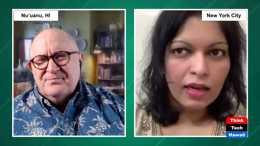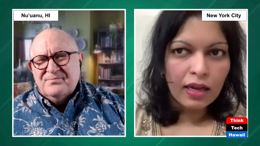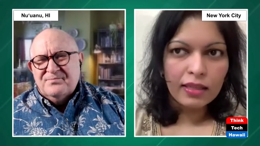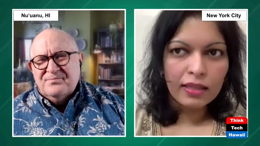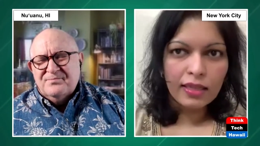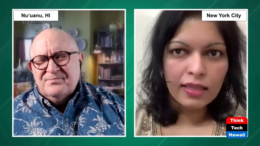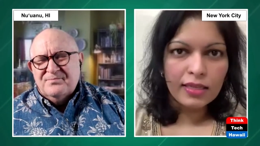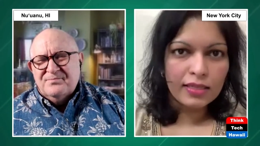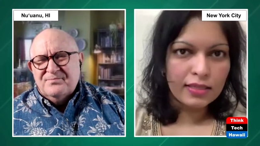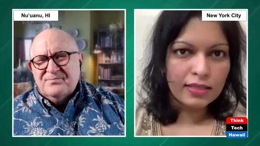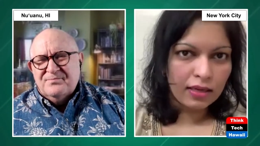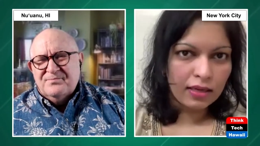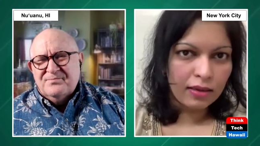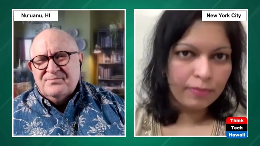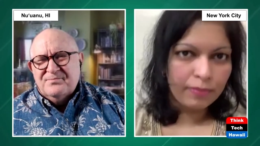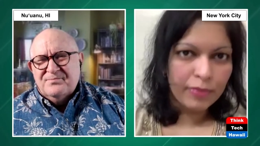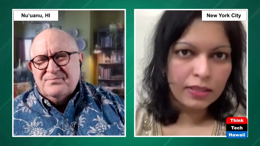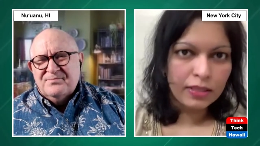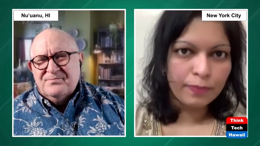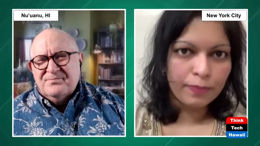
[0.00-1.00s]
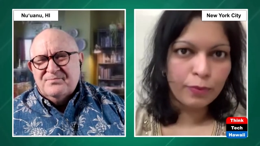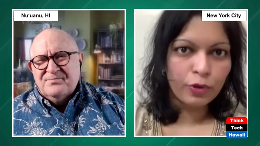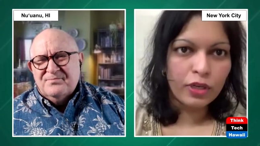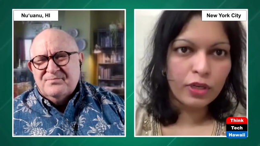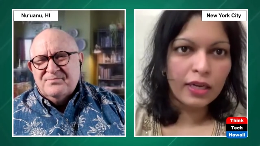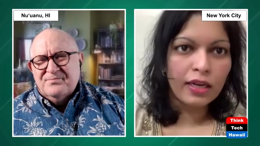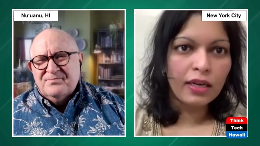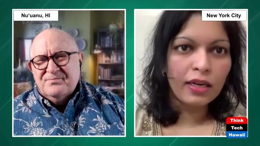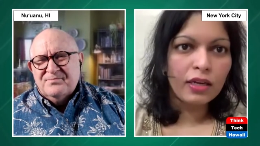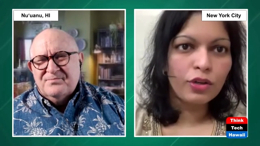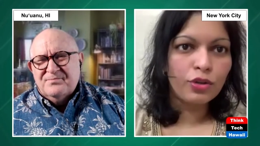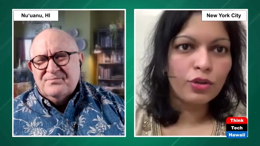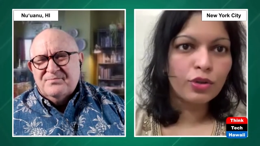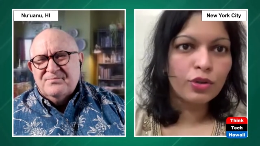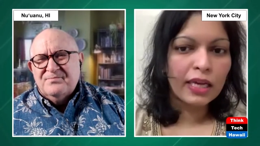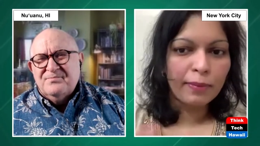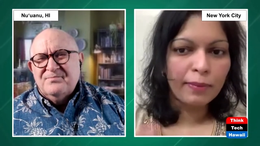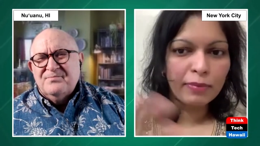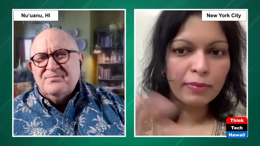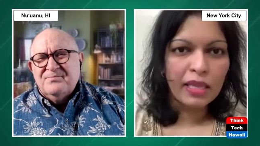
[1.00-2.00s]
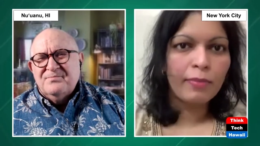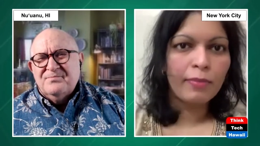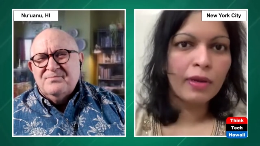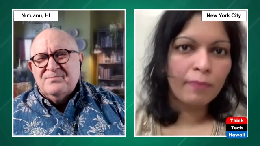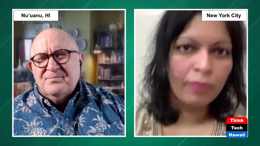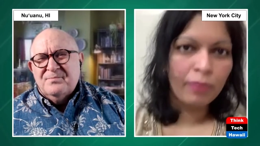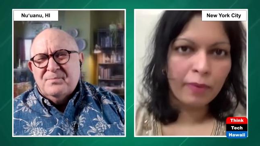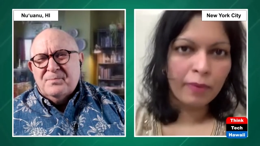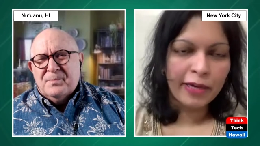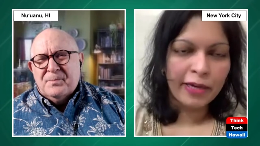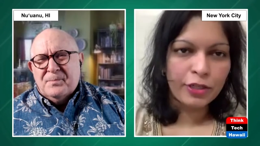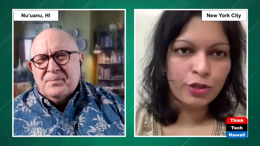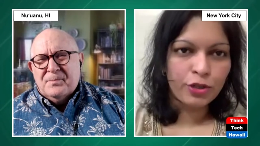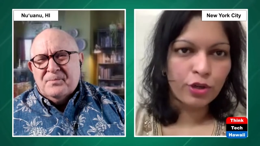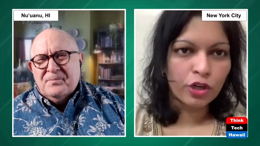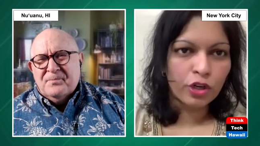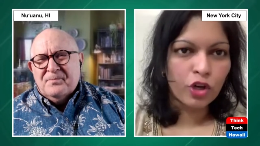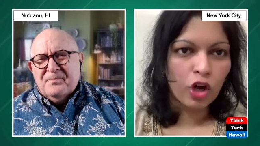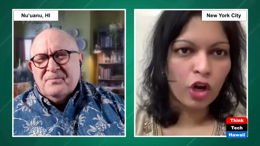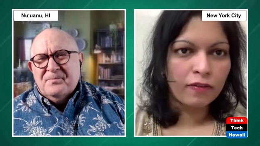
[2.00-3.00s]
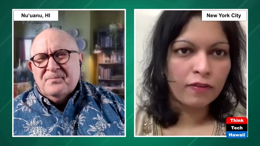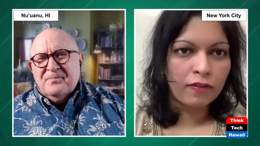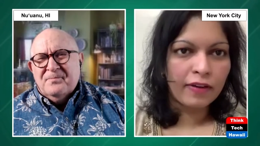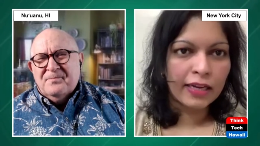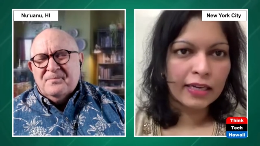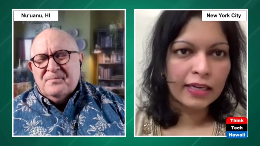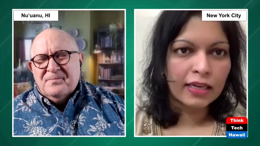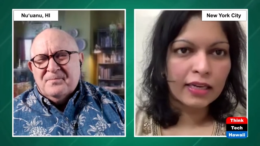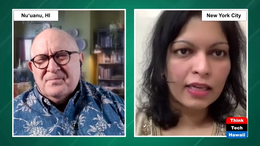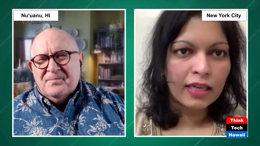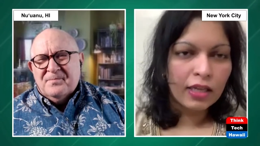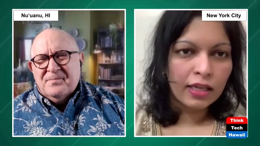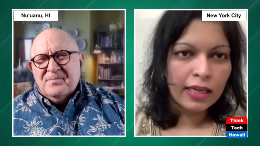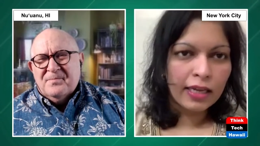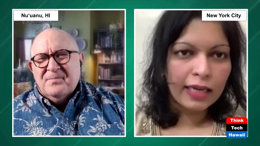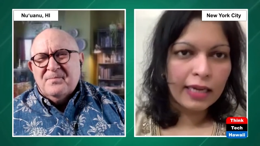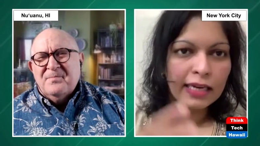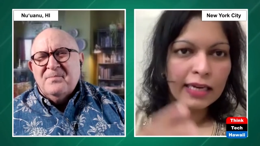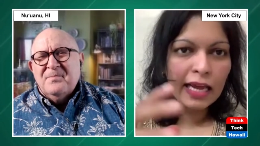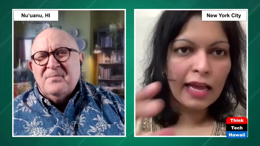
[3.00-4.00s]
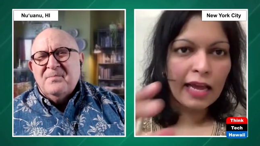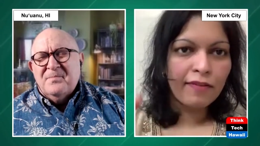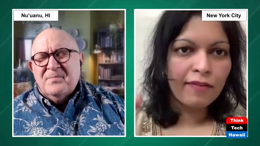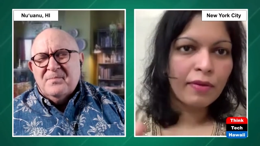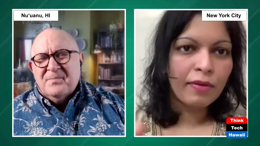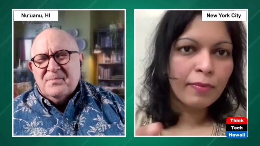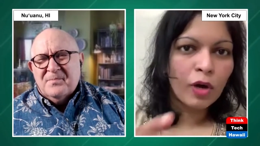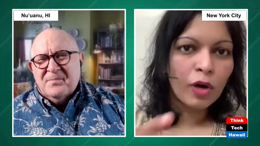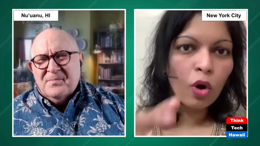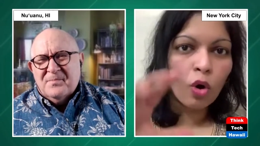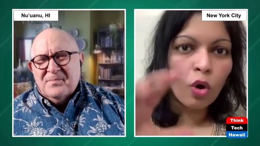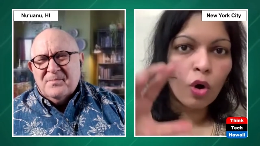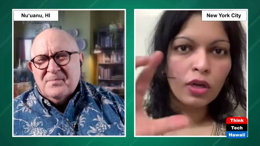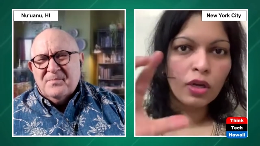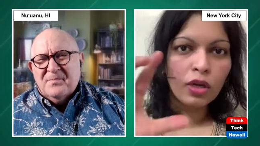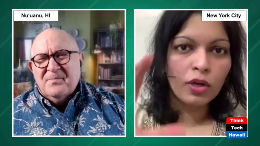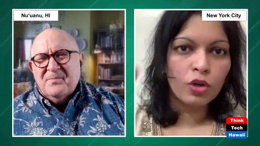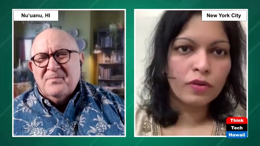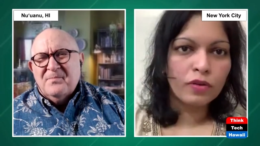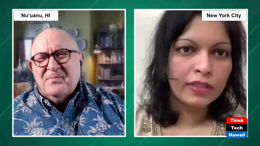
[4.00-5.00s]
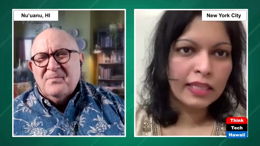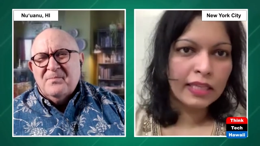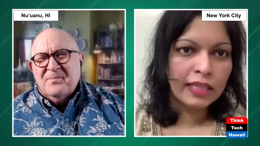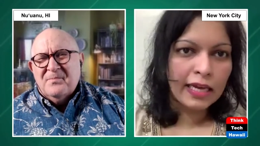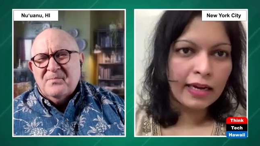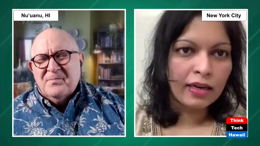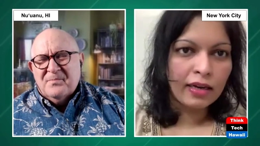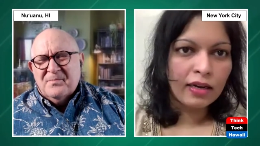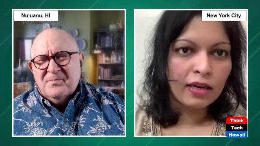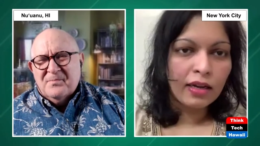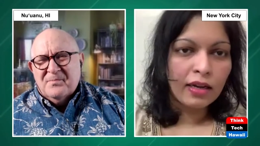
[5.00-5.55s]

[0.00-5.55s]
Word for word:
Speaker 1: this uh, Mr. Putin to keep them in perpetual conflict. It gave him a hold over there